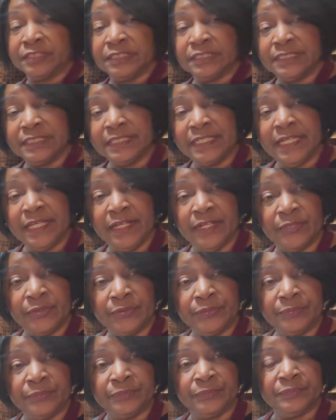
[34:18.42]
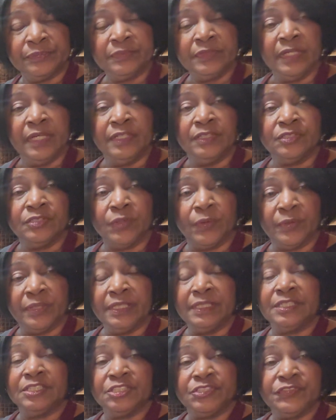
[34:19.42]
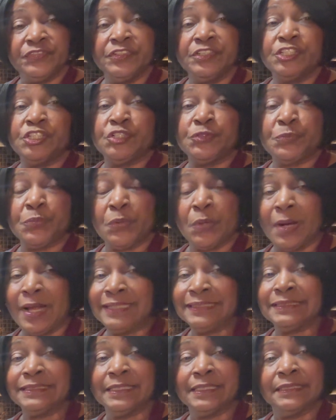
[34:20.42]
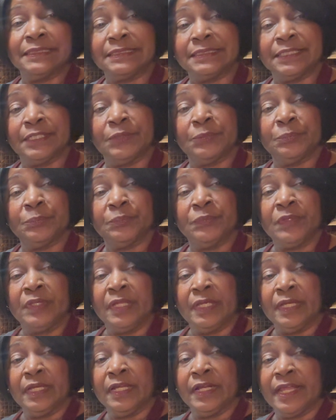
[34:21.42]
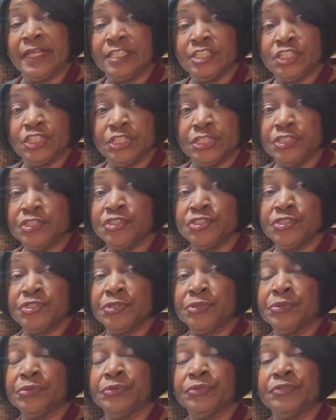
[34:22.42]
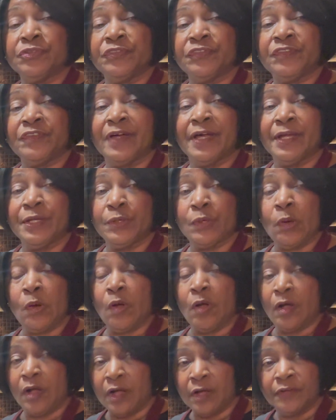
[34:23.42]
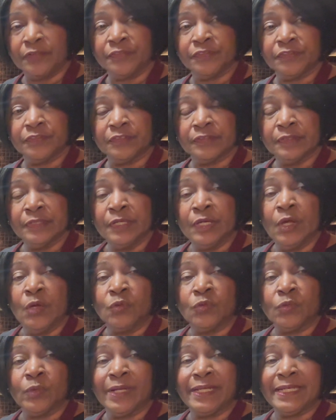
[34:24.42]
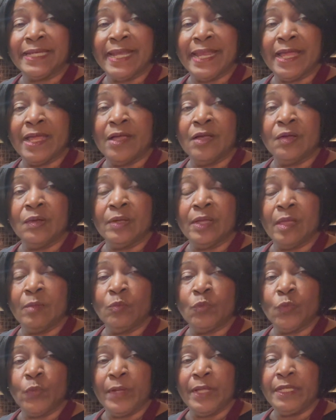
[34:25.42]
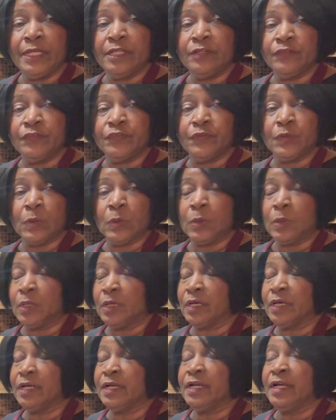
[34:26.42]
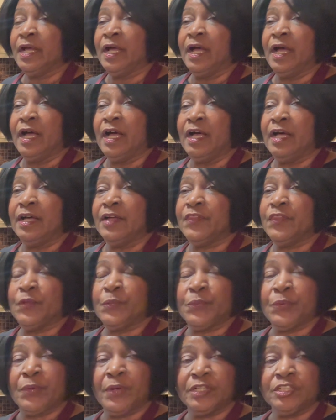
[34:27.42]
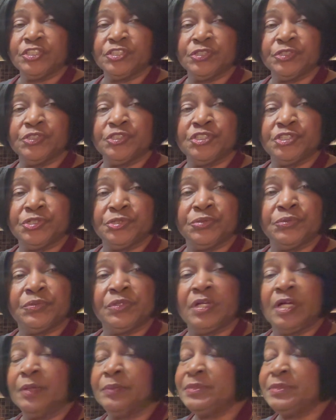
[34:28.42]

in the canner. So it is finished processing, and I just turned the fire off. Right now I'm waiting for the pressure to come